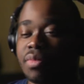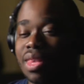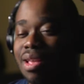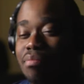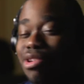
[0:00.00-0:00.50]

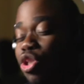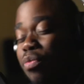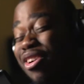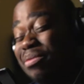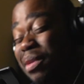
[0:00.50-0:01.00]

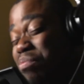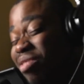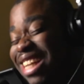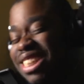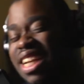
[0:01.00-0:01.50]
Postpartum
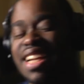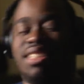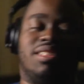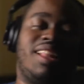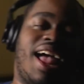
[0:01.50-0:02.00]
depression.
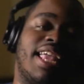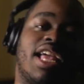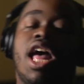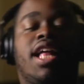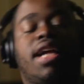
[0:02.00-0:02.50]
Like,
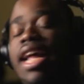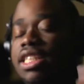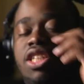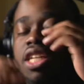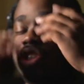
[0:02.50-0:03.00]
There's too